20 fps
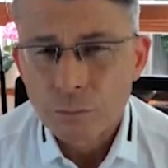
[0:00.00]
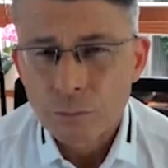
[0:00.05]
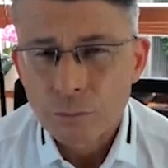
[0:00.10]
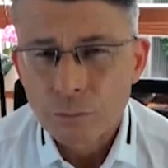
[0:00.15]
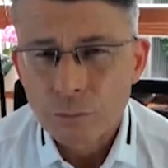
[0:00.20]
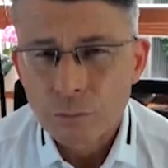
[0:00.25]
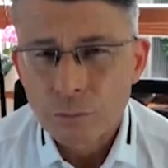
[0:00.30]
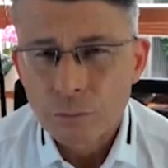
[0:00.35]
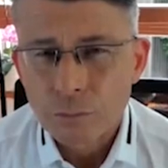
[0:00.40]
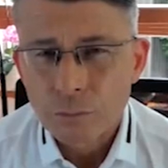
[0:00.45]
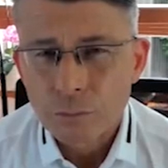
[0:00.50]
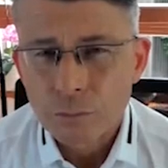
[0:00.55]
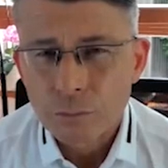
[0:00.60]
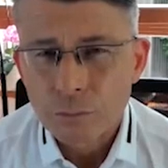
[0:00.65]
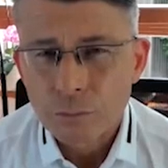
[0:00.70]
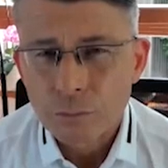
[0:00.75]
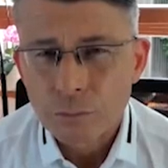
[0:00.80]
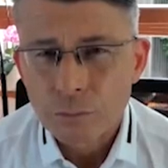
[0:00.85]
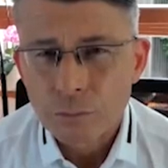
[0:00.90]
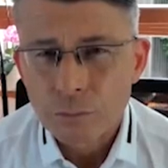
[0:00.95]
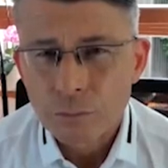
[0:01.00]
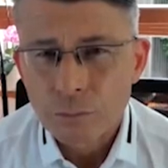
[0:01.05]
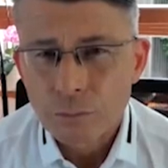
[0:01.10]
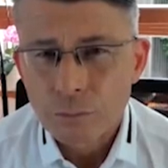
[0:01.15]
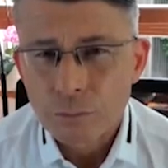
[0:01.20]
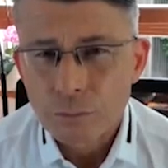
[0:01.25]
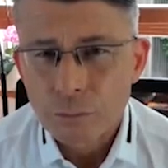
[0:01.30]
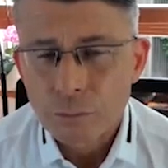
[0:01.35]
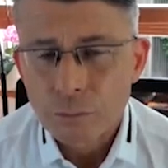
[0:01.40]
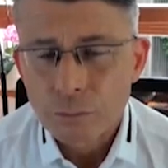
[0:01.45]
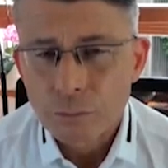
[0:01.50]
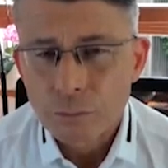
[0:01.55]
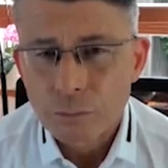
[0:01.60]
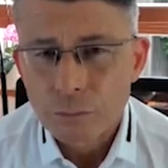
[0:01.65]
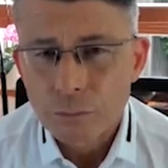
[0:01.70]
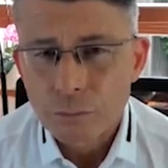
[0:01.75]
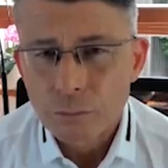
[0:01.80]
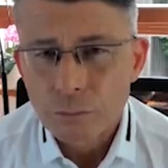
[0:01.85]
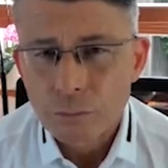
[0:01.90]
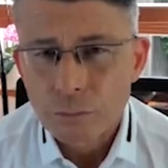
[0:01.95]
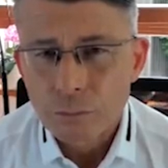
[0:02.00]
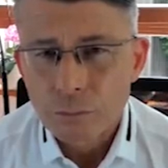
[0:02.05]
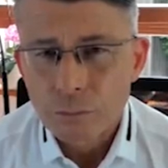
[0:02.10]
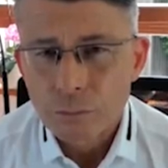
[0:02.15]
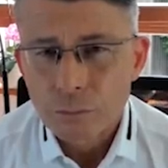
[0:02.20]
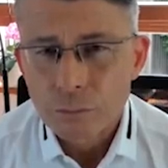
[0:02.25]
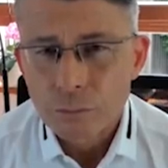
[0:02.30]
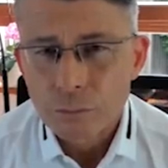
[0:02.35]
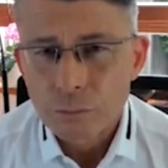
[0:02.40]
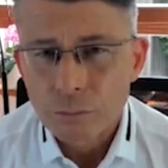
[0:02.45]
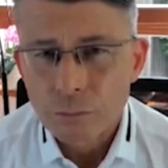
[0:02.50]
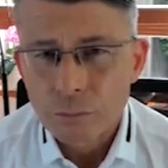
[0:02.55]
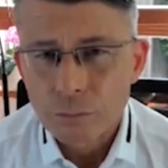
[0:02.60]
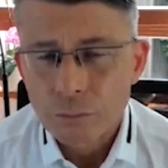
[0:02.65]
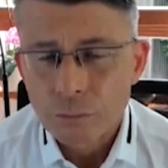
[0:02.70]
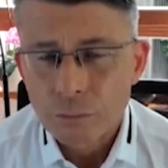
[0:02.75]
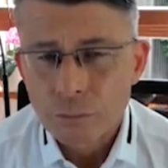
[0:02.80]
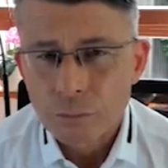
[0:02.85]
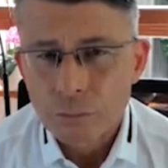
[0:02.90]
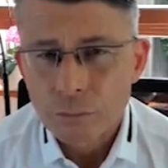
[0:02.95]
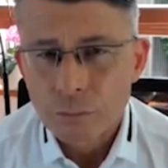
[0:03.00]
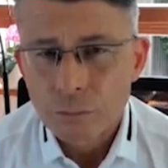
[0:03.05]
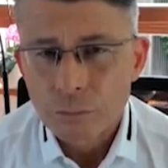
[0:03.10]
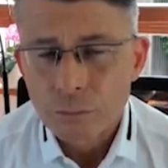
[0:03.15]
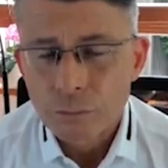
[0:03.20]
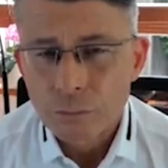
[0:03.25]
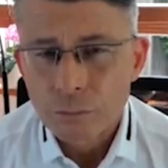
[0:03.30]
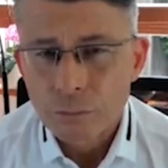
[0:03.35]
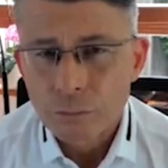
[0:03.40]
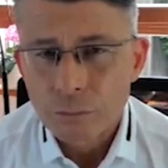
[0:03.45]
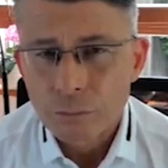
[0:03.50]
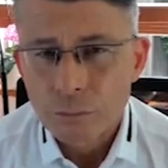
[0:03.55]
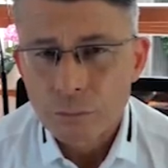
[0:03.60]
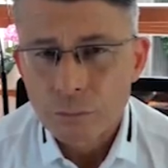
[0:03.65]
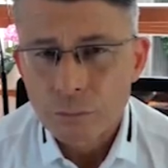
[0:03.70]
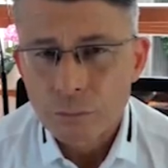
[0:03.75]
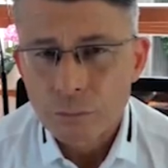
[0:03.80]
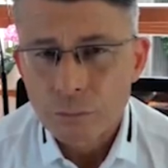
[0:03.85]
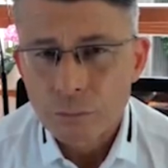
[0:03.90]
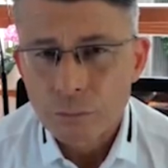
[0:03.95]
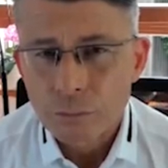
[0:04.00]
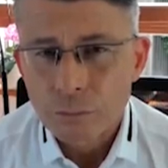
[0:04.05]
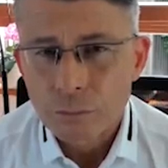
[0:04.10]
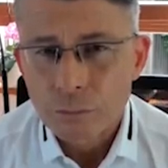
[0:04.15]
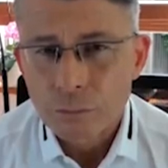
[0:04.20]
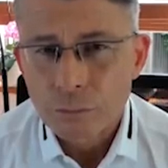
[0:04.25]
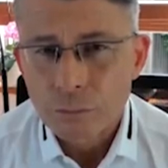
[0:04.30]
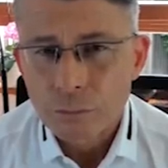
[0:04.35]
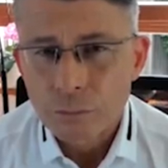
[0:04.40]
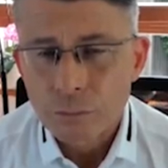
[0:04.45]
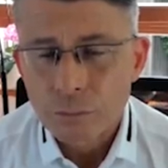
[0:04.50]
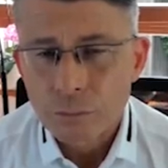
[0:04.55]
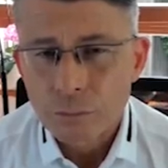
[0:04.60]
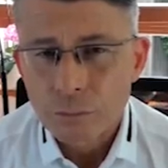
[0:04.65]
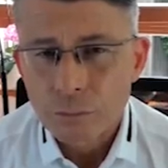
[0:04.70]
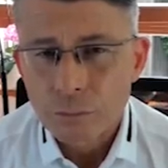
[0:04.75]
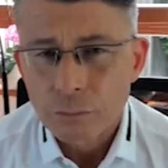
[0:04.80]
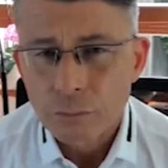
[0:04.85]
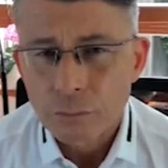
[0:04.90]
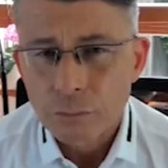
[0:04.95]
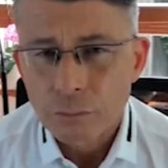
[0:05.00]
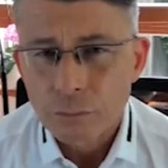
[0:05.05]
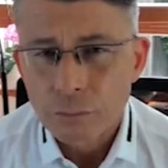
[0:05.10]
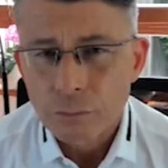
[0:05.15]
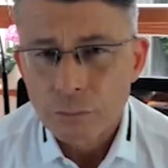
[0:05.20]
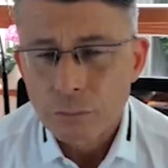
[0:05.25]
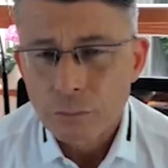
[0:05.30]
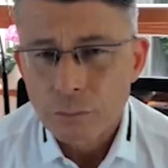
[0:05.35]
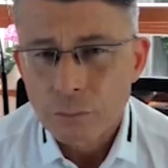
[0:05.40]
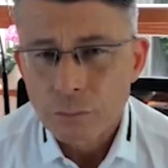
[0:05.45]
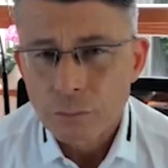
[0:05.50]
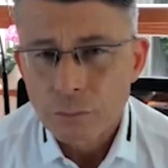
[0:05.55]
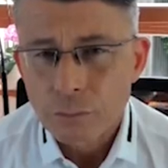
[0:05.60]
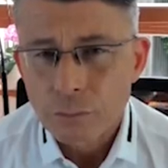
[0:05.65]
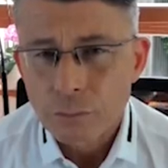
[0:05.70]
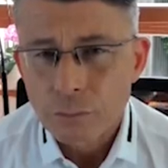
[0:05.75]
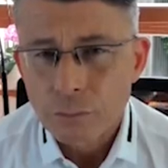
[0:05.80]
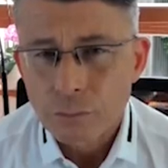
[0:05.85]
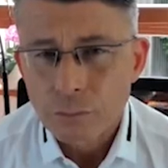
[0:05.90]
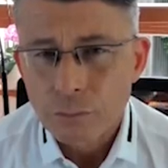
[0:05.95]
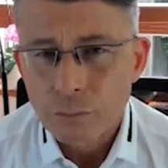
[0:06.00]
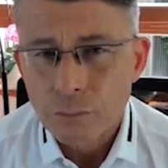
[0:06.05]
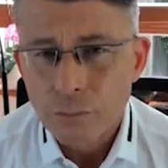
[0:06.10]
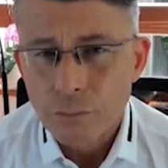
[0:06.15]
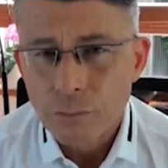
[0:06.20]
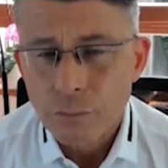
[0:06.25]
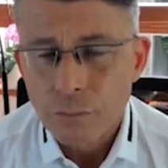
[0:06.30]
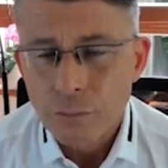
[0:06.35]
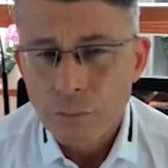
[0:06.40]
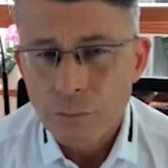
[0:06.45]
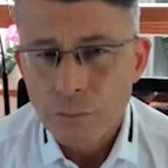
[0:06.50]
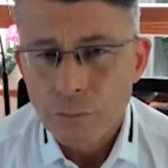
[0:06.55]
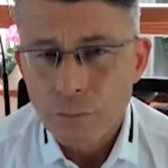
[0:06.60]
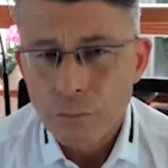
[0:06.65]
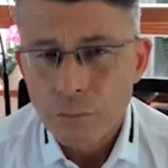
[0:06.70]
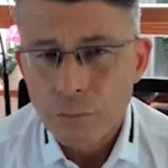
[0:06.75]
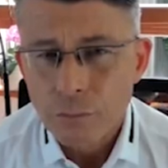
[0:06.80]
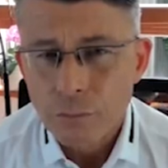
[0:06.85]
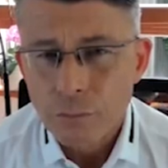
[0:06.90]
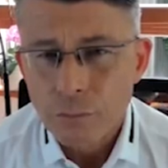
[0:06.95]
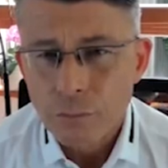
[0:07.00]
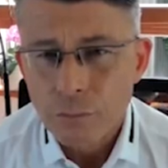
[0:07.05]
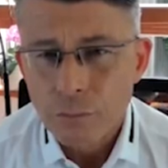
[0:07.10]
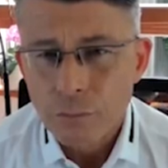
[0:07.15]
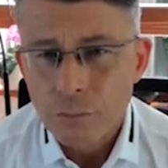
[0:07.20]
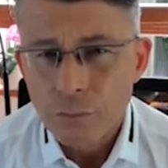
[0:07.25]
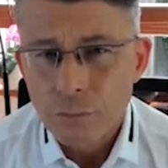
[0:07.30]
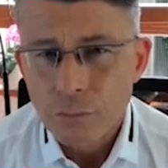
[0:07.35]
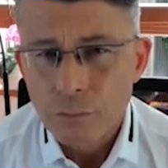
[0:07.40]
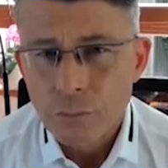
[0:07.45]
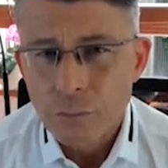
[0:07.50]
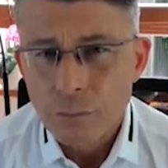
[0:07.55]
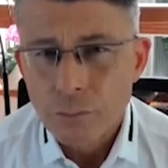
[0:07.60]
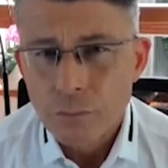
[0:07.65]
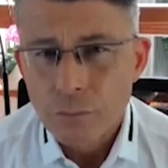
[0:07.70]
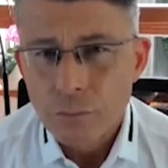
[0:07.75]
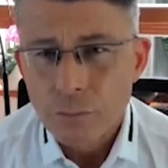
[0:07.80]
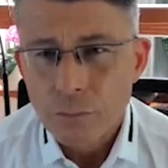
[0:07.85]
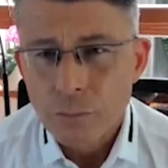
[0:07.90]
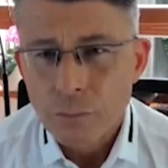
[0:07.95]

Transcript: The person shown says nothing.